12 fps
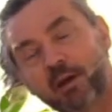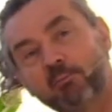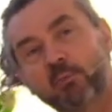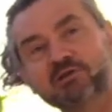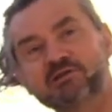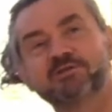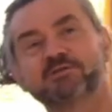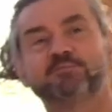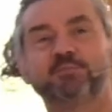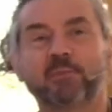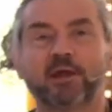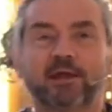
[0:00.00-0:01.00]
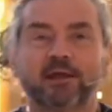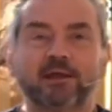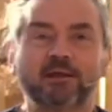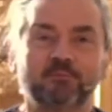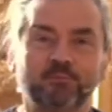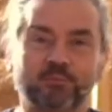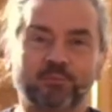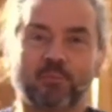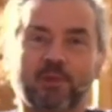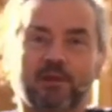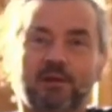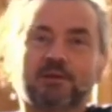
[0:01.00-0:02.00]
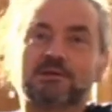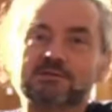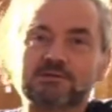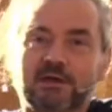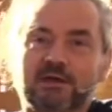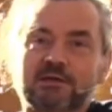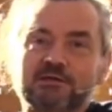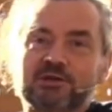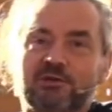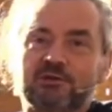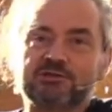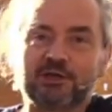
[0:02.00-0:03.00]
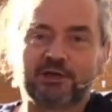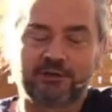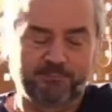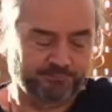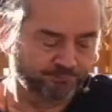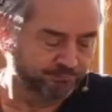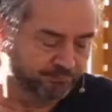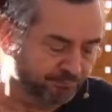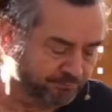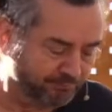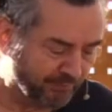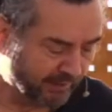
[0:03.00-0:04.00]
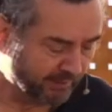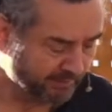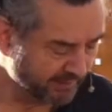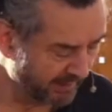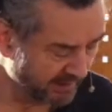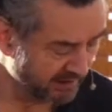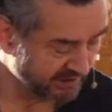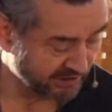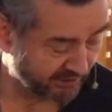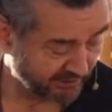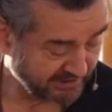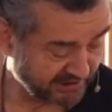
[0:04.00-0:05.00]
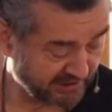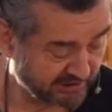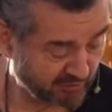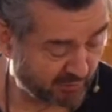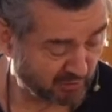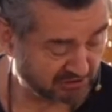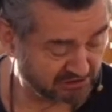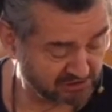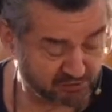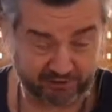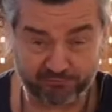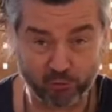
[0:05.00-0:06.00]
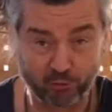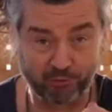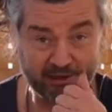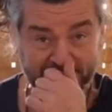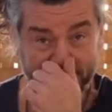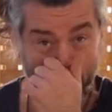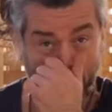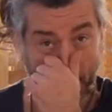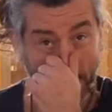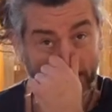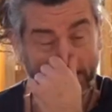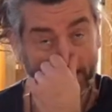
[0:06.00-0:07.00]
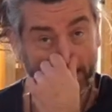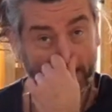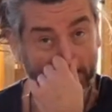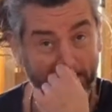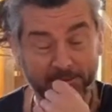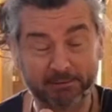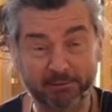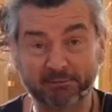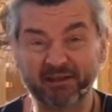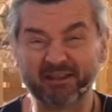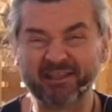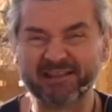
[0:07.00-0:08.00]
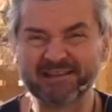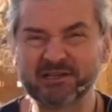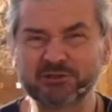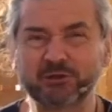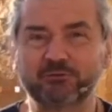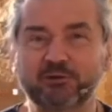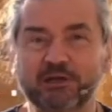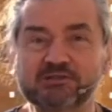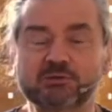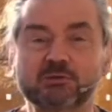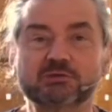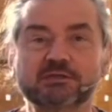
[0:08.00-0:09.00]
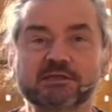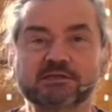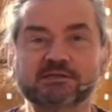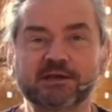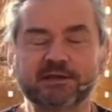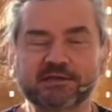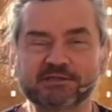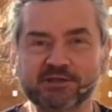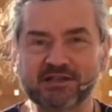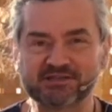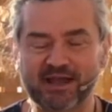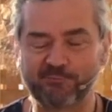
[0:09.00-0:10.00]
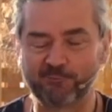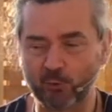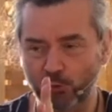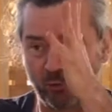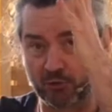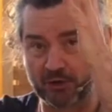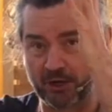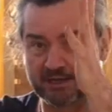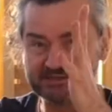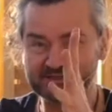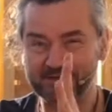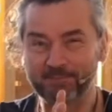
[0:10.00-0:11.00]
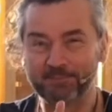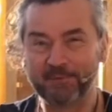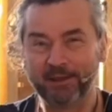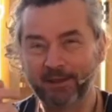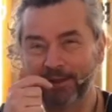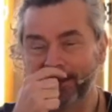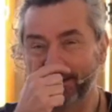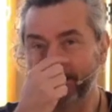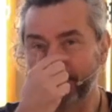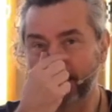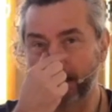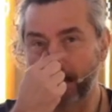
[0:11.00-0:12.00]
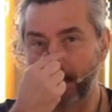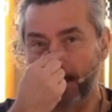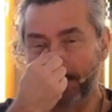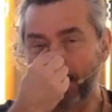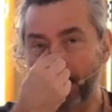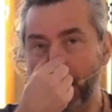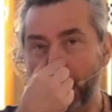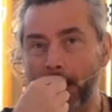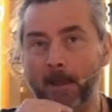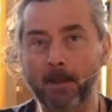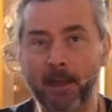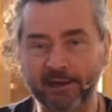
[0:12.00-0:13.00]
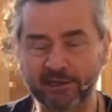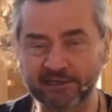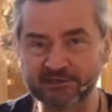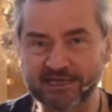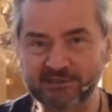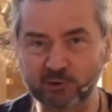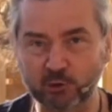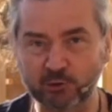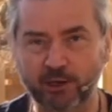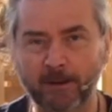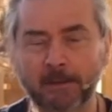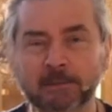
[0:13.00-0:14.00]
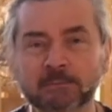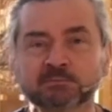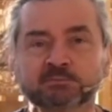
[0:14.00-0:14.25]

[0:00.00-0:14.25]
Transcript: members, um, so, uh, so that um, I, I don't know. It's, it's a repository for all of these, and uh, I think that's such a good resource. It's uh, it's nice to have them all organised in in line uh, and in date order